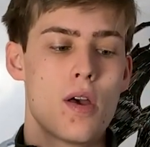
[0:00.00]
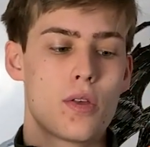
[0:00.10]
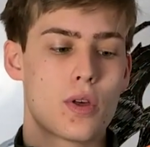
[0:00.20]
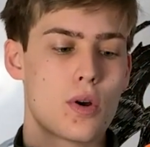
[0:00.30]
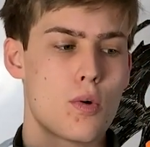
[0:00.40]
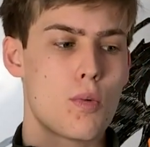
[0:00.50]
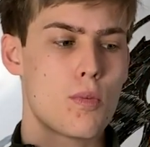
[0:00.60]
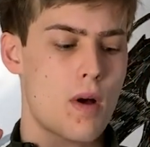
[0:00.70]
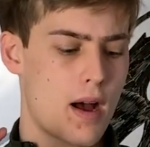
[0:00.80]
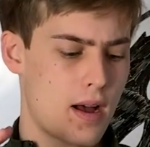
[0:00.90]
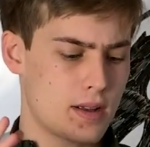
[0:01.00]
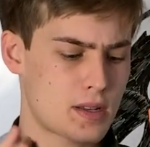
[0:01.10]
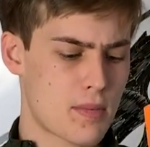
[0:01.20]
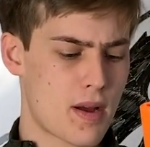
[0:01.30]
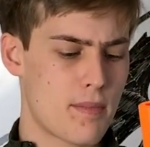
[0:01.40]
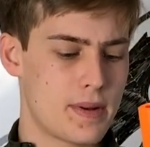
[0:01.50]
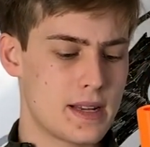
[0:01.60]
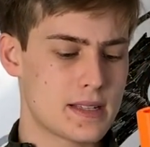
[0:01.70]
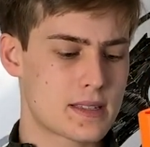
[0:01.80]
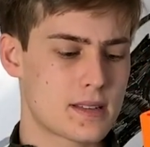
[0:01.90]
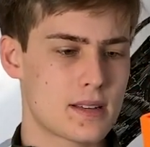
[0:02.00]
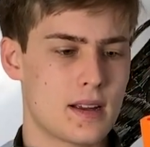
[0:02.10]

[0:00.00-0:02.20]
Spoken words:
Though some companies,